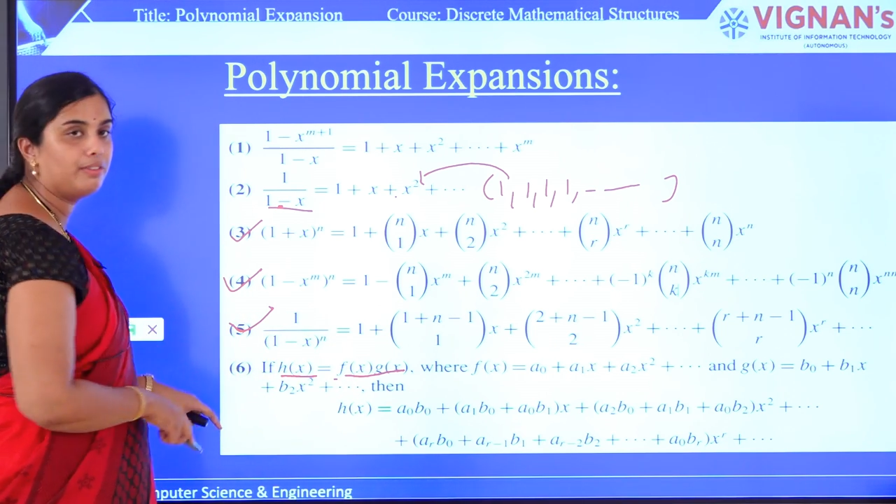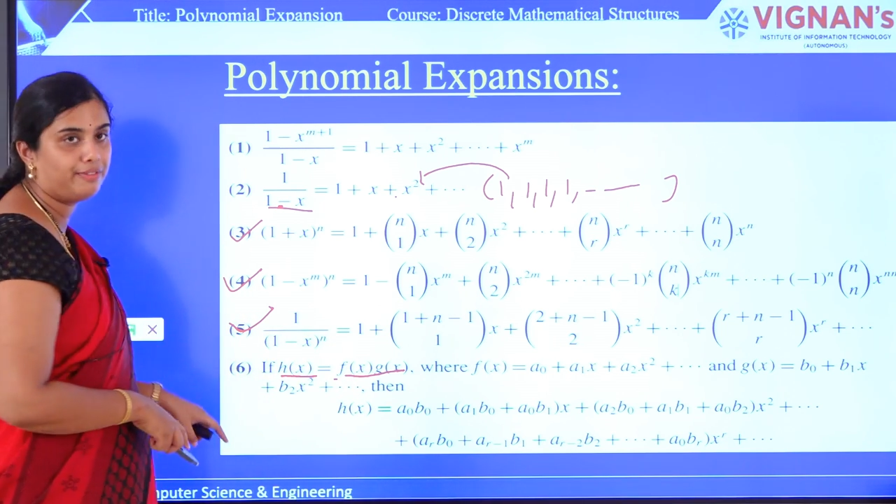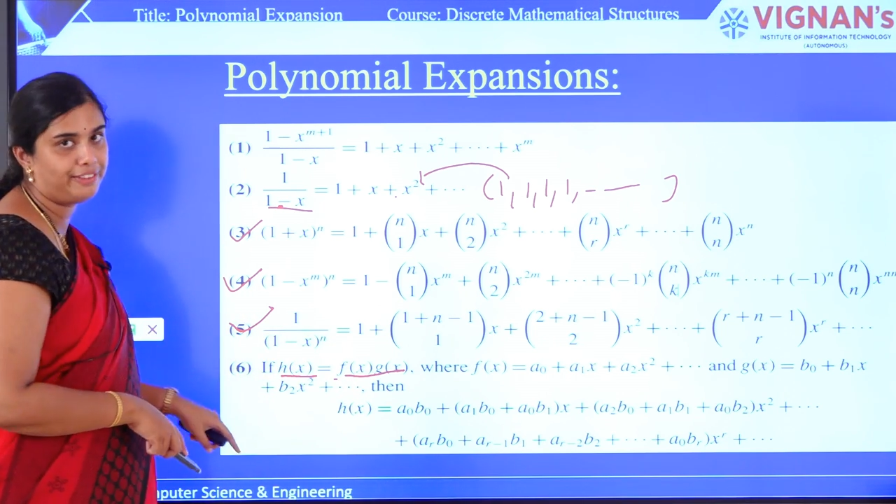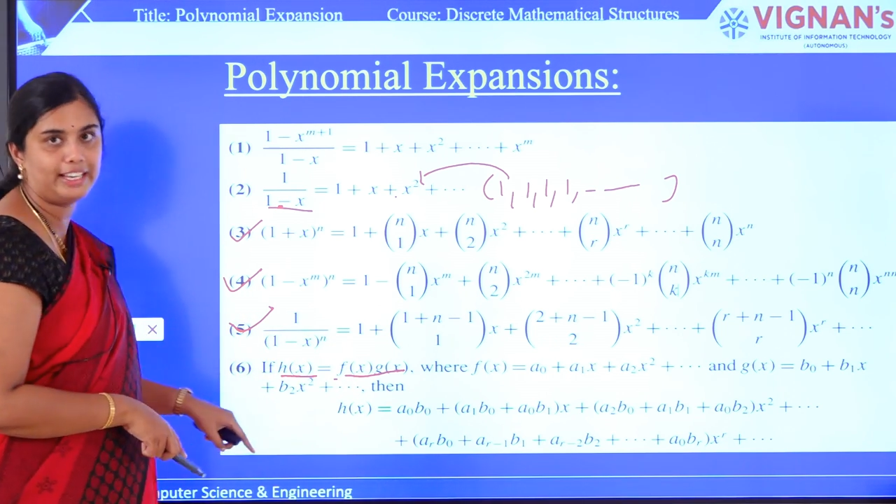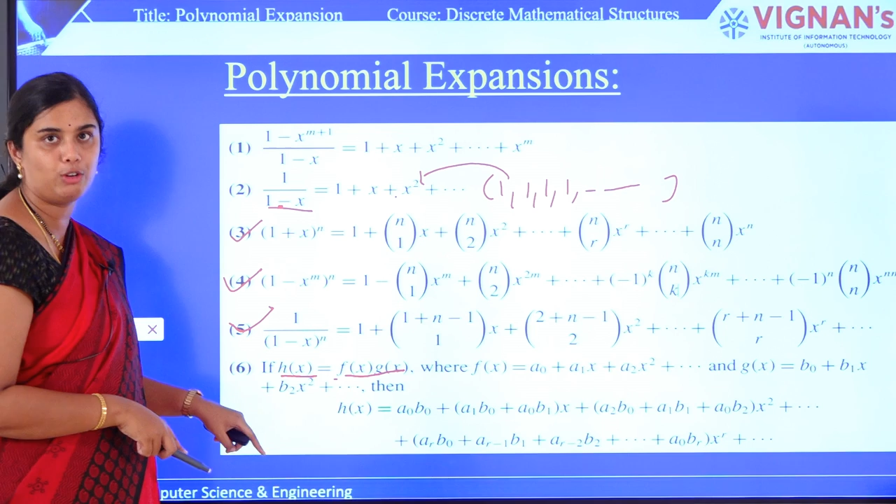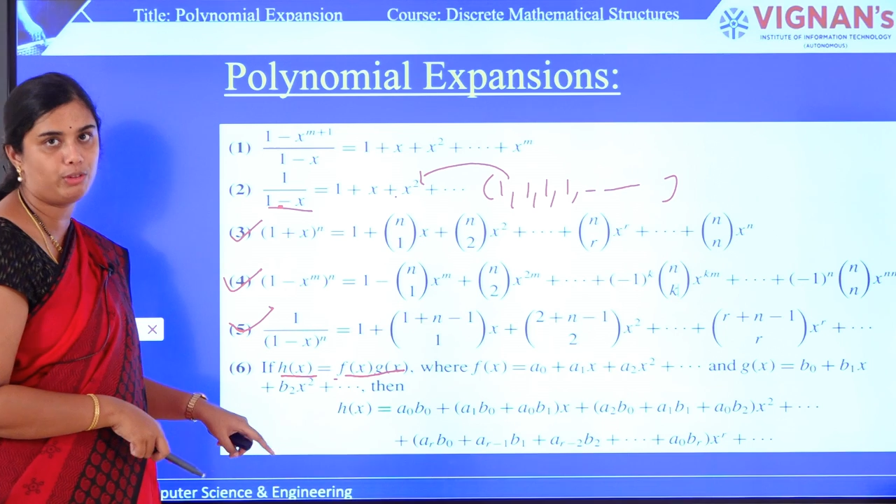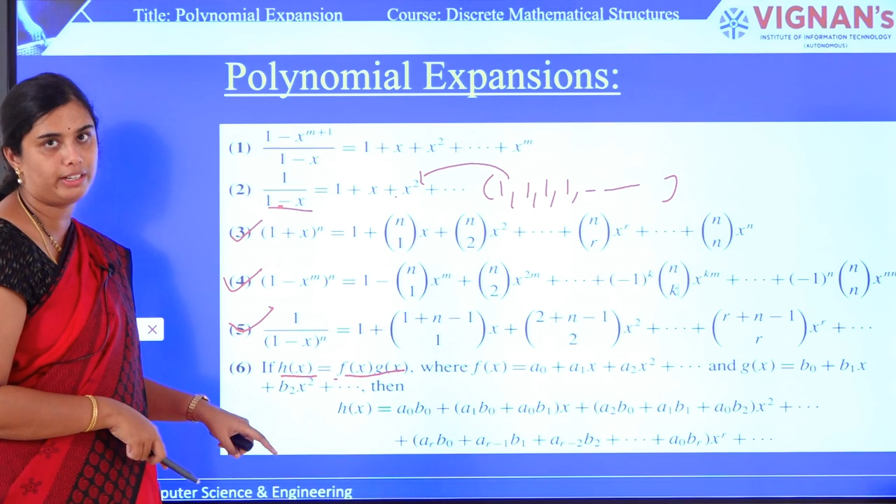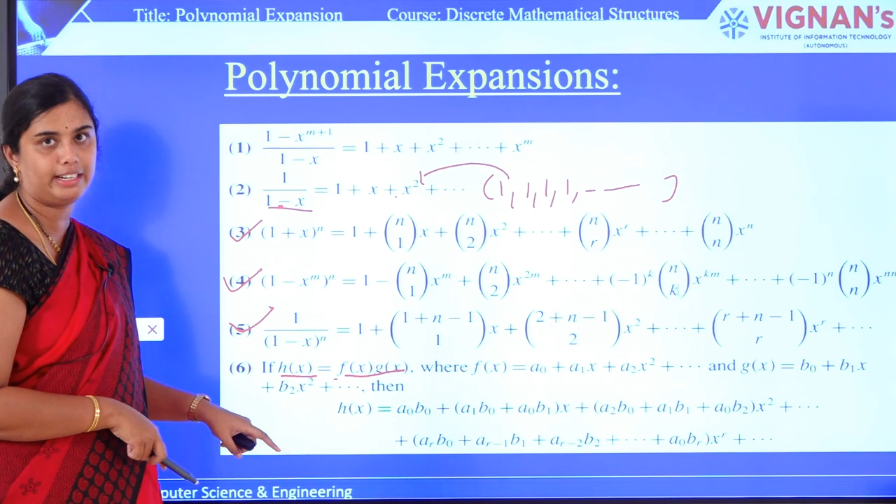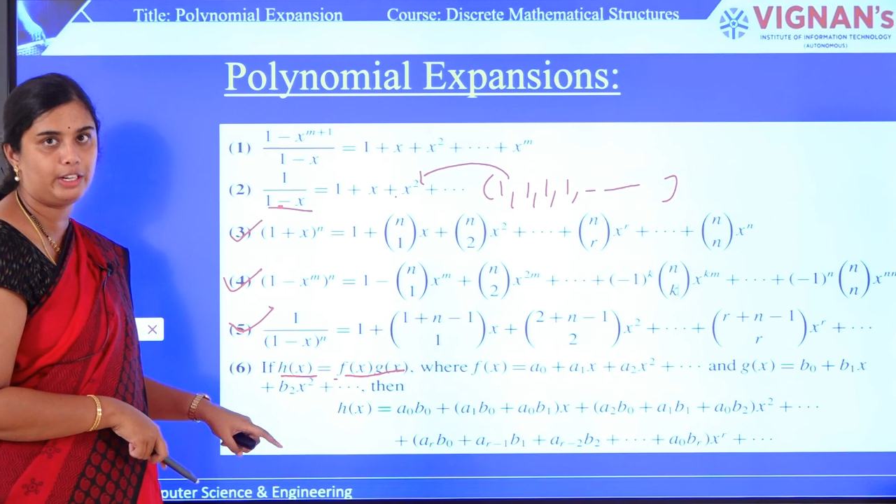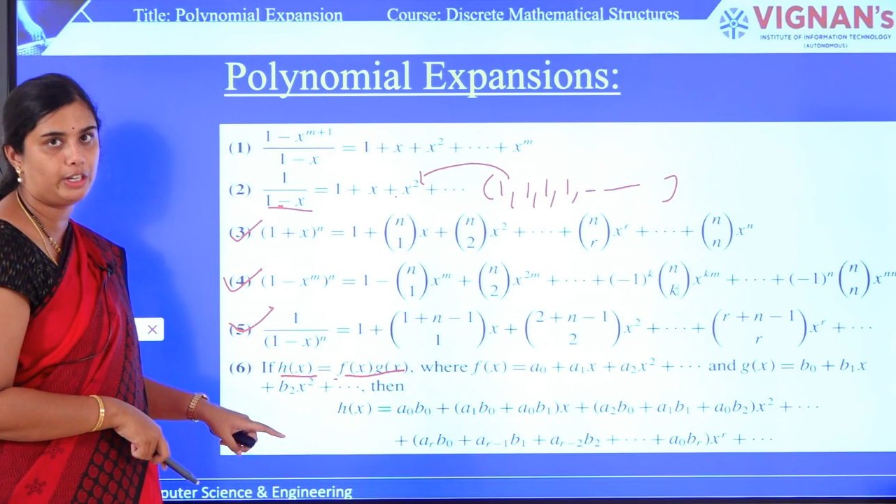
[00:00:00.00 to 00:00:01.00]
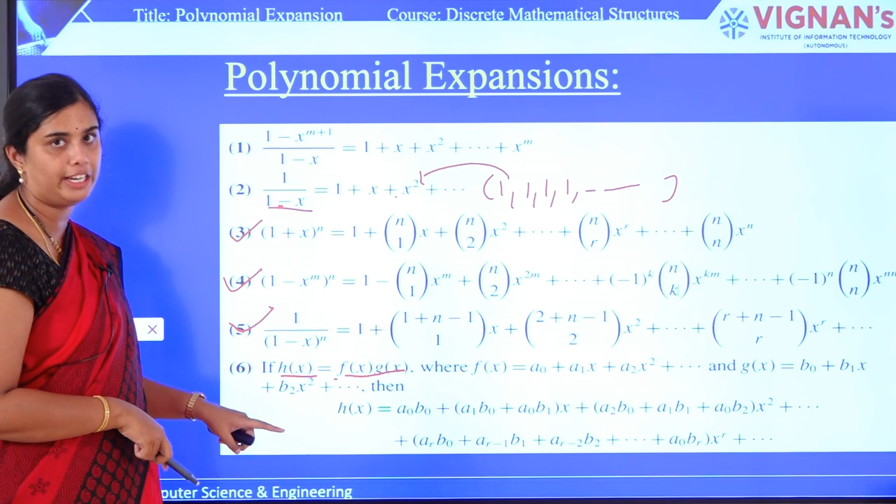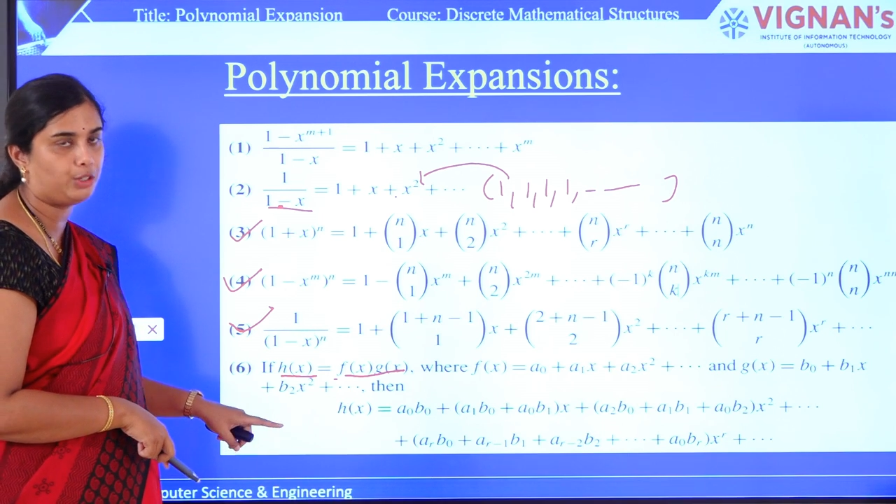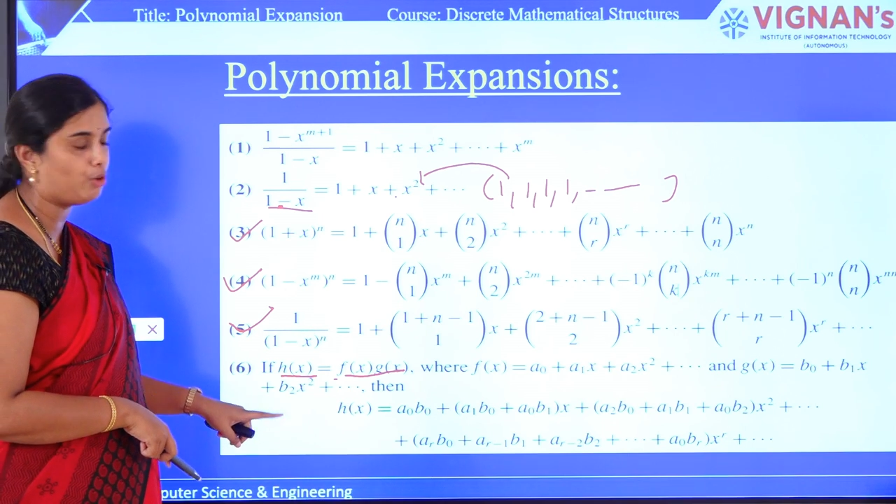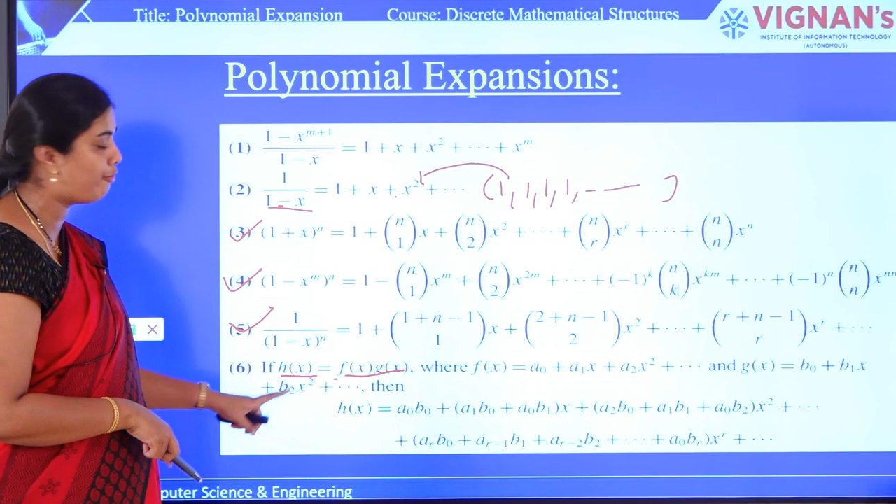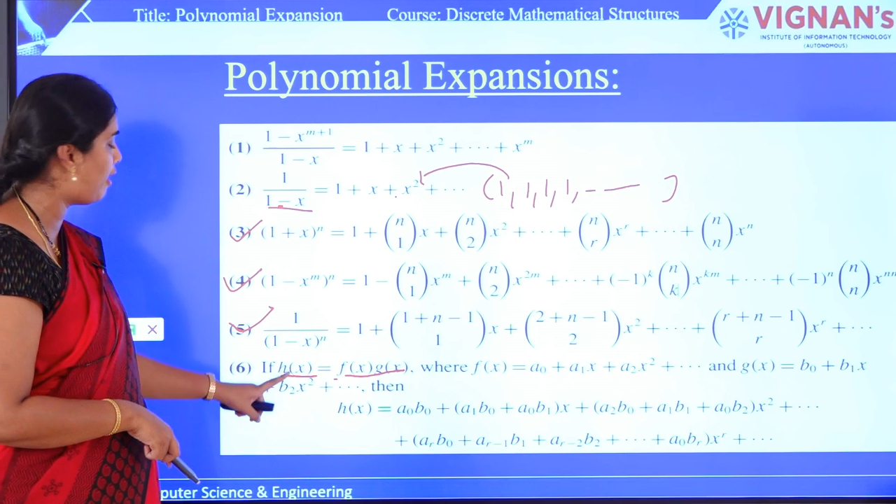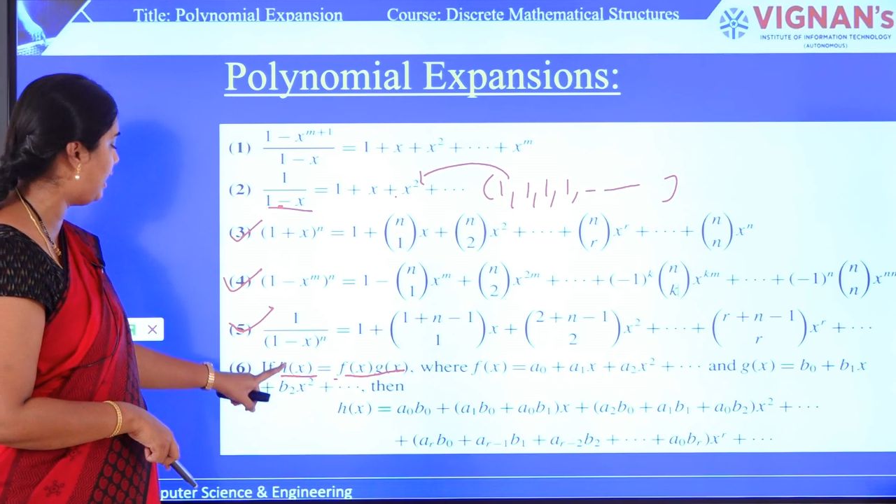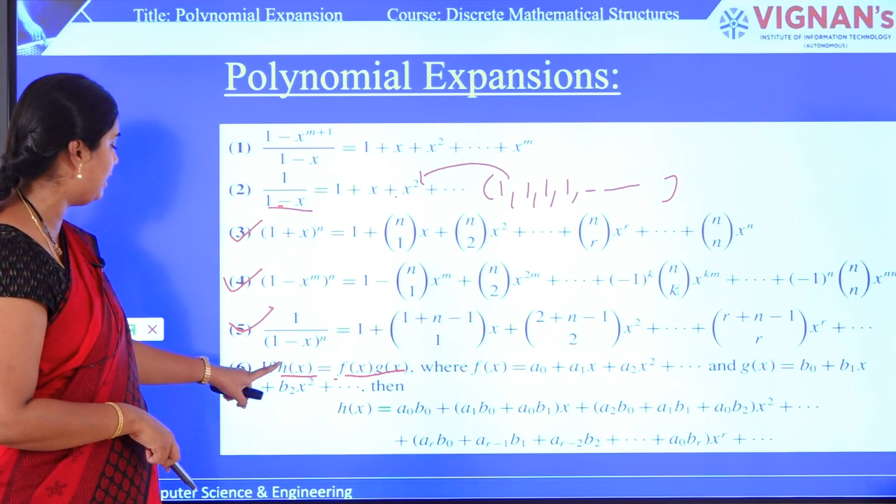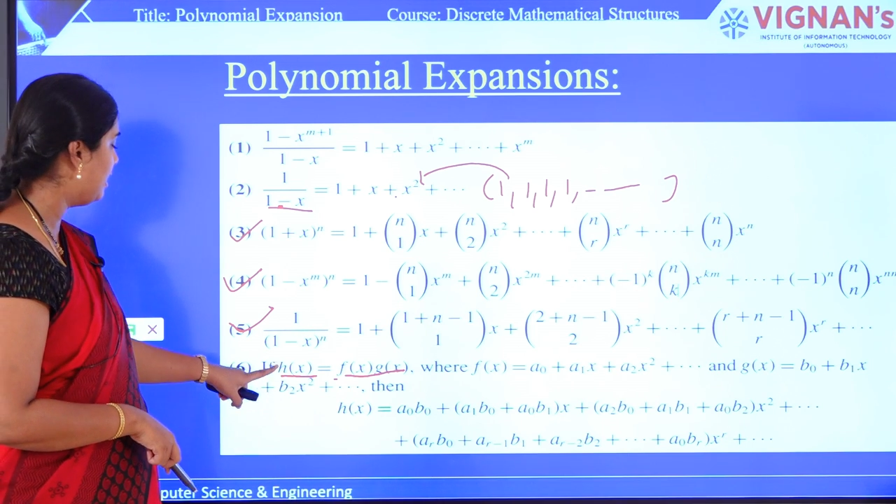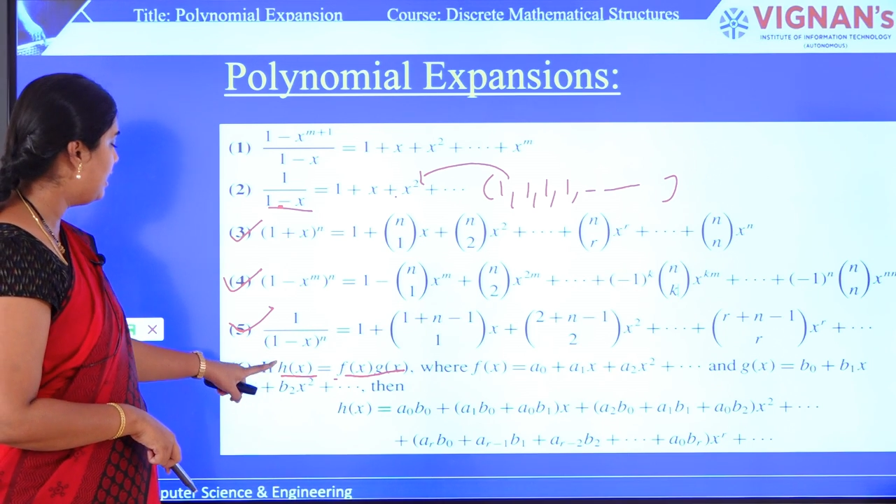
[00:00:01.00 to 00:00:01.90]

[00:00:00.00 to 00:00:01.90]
we need to find?